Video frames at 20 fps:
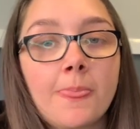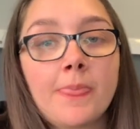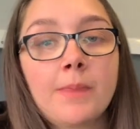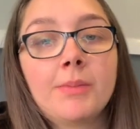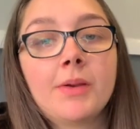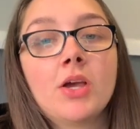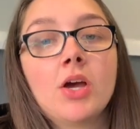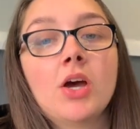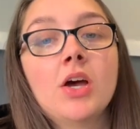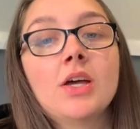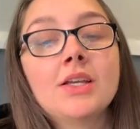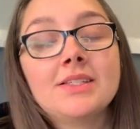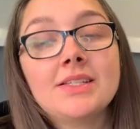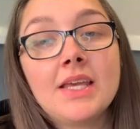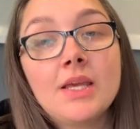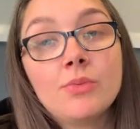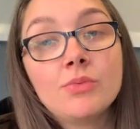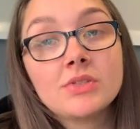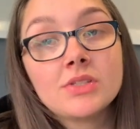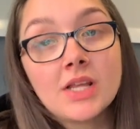because
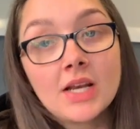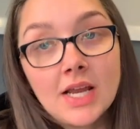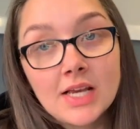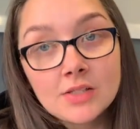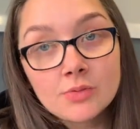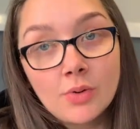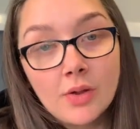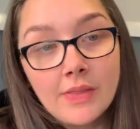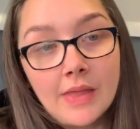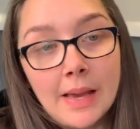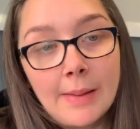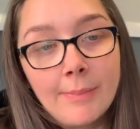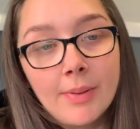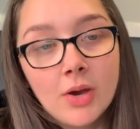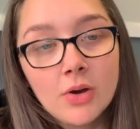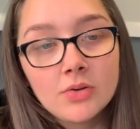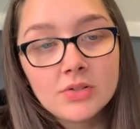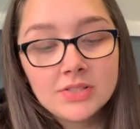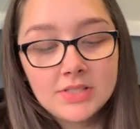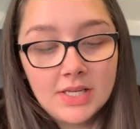it was the last one that I
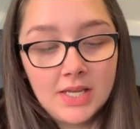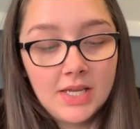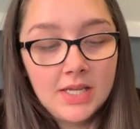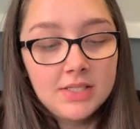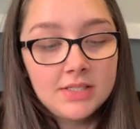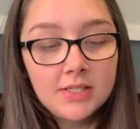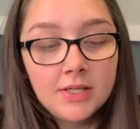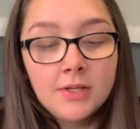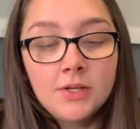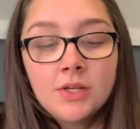posted.